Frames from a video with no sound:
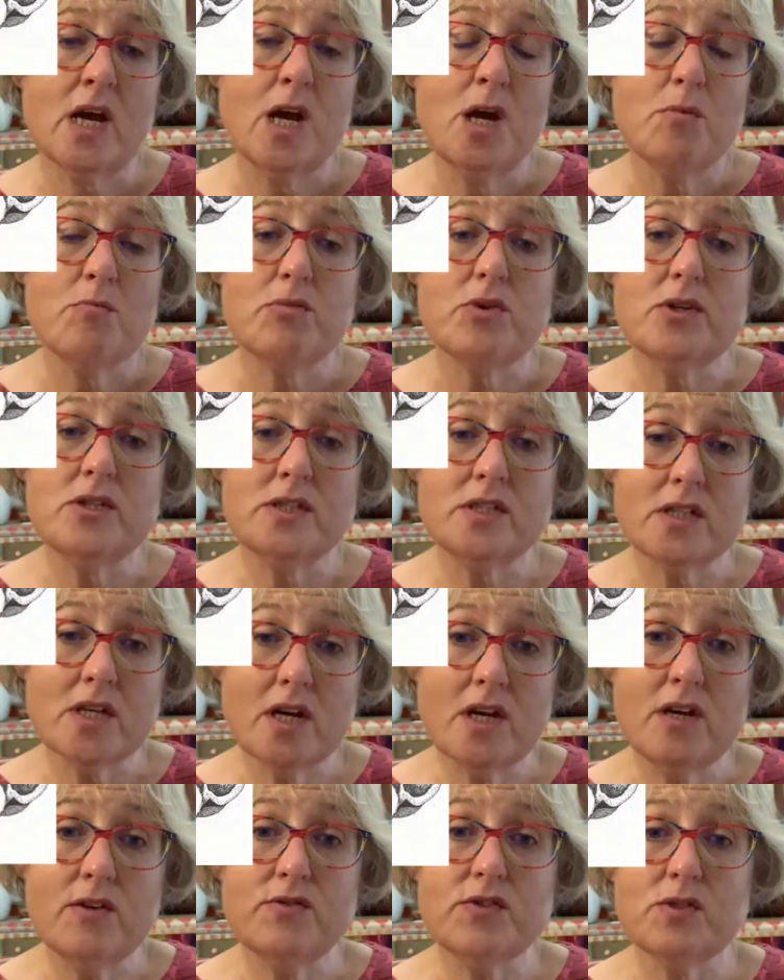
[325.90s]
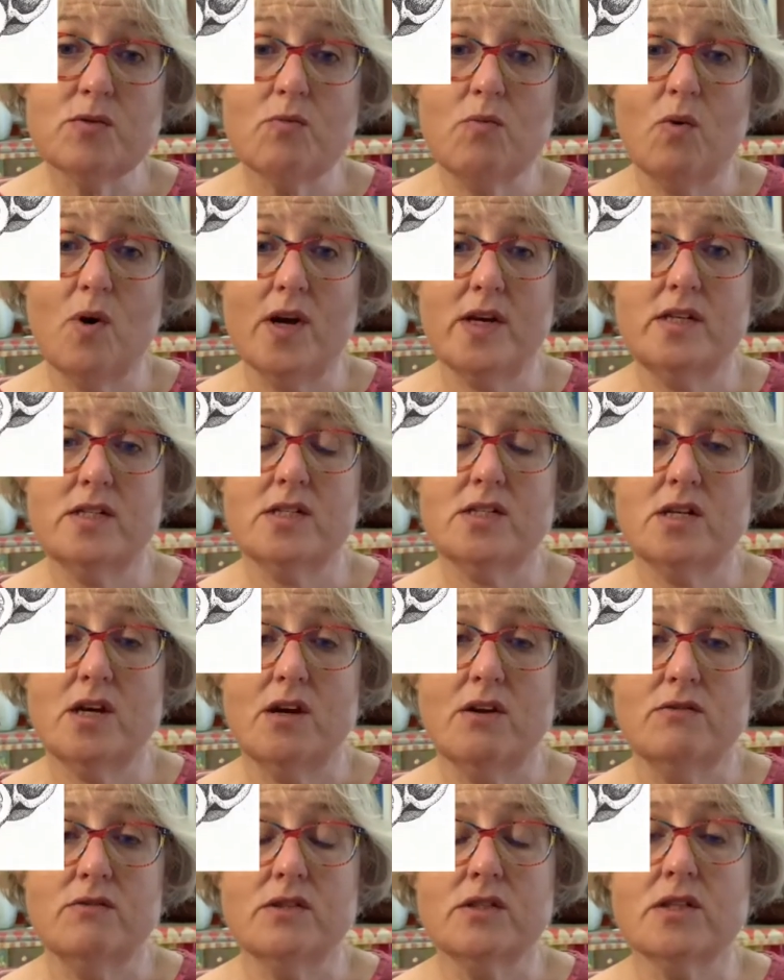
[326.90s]
Preserve some white
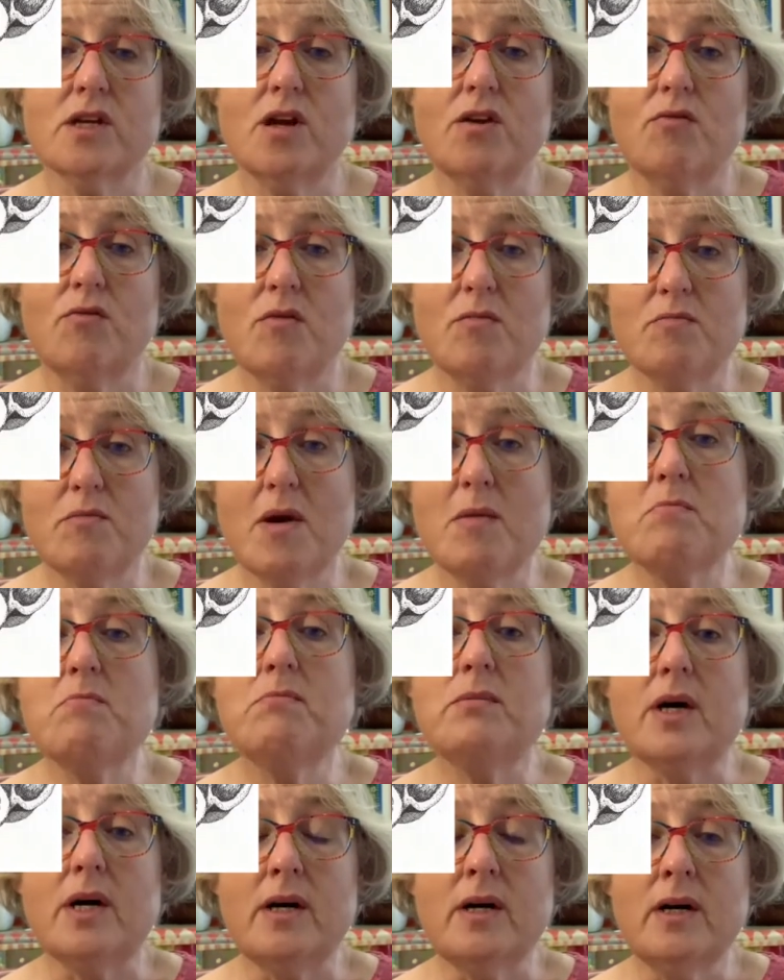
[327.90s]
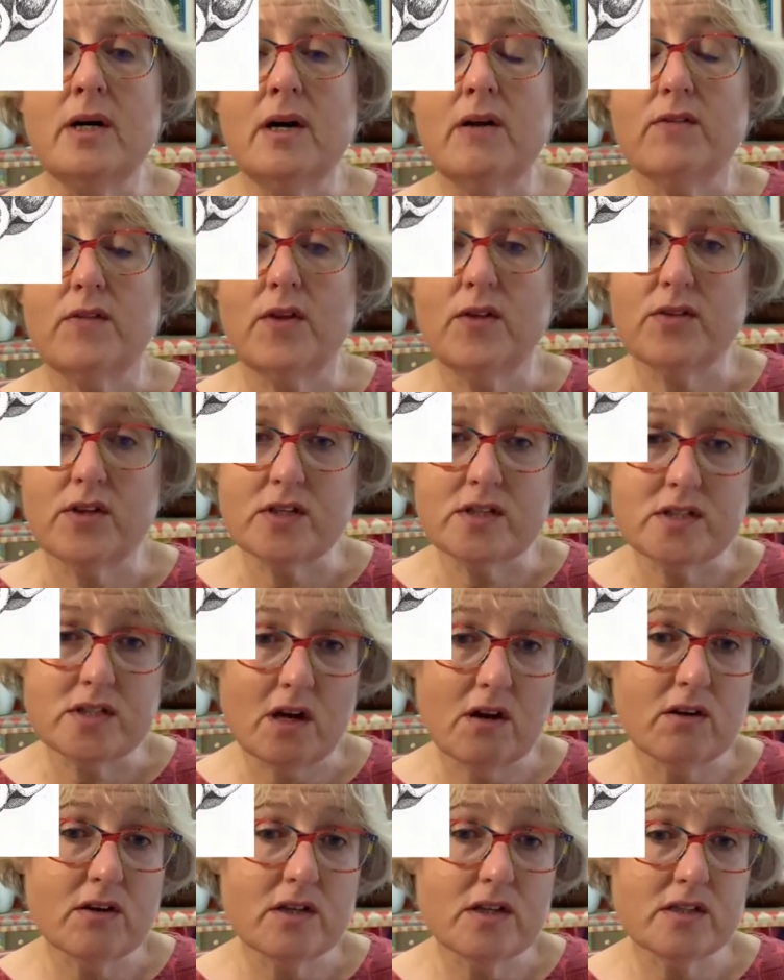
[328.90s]
tones and remember that the
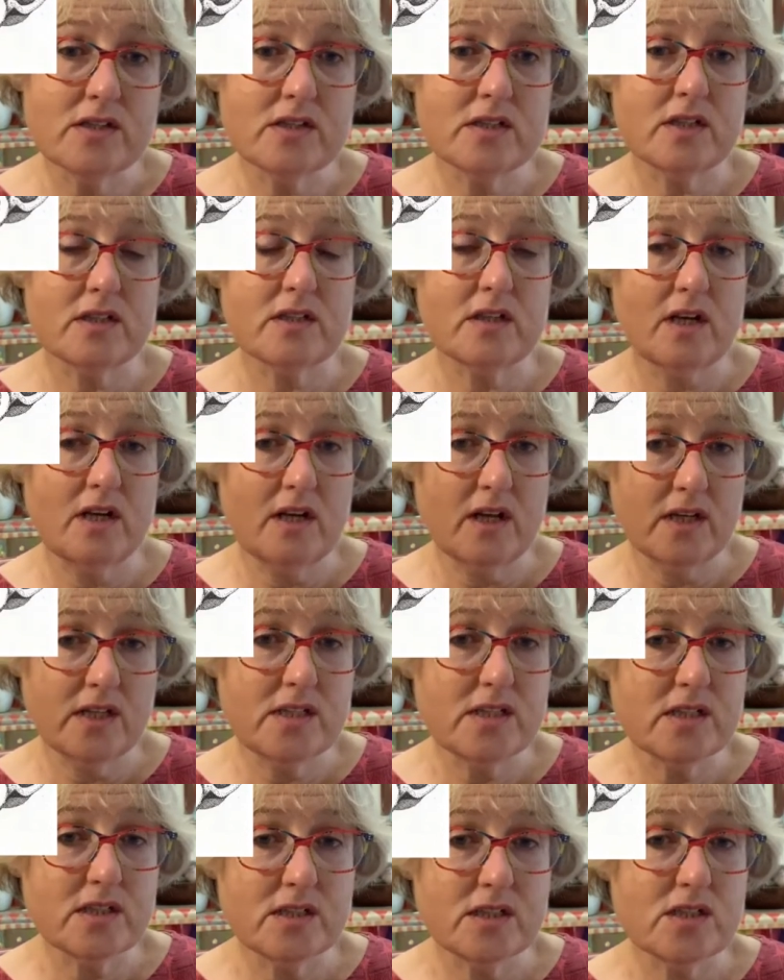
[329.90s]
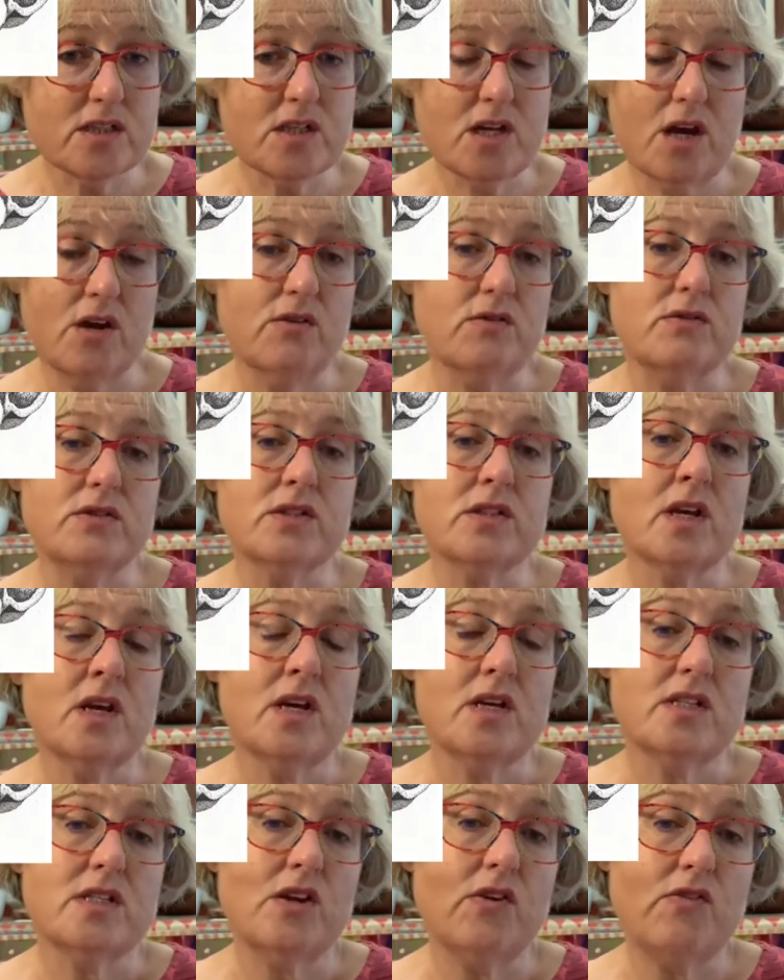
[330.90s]
darkest and the lightest tones
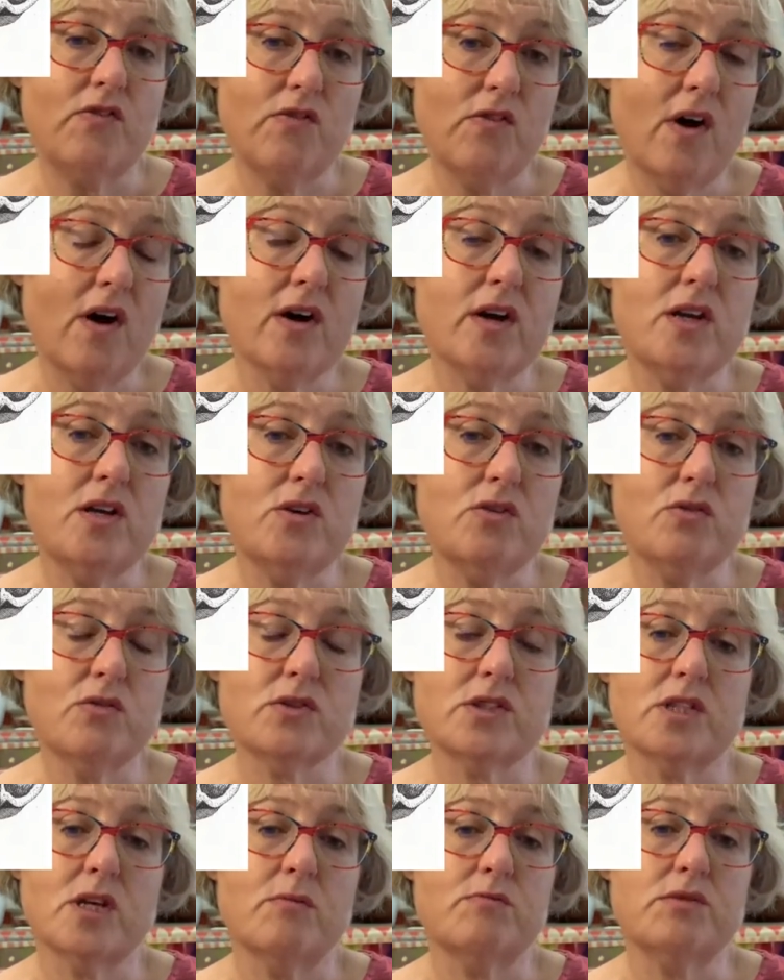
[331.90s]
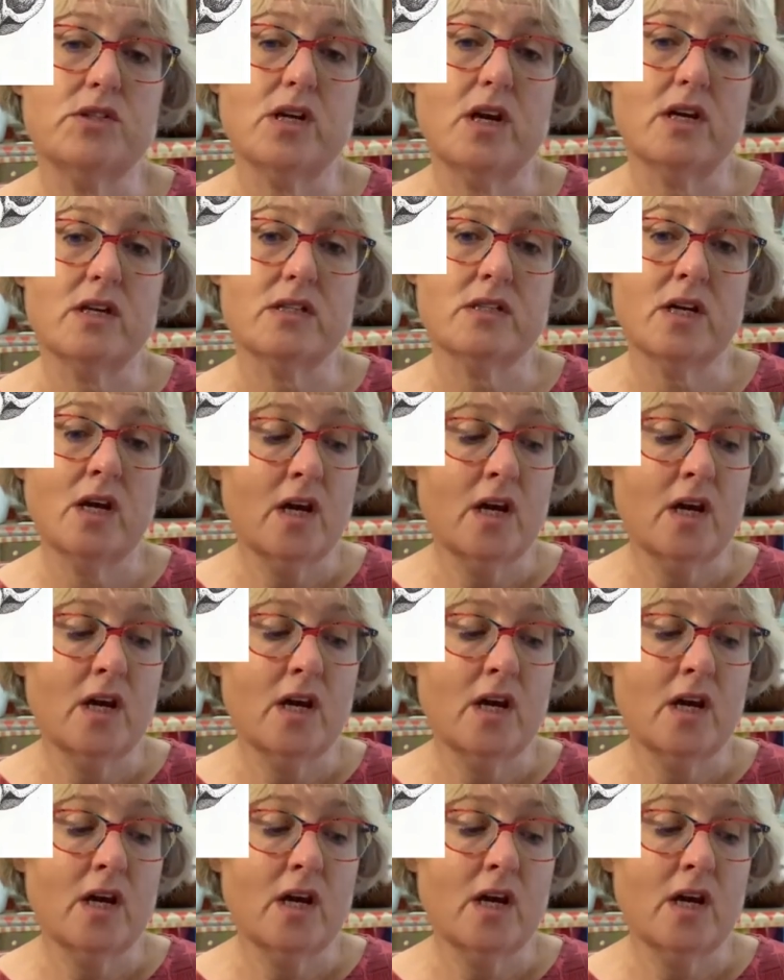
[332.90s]
define your subject.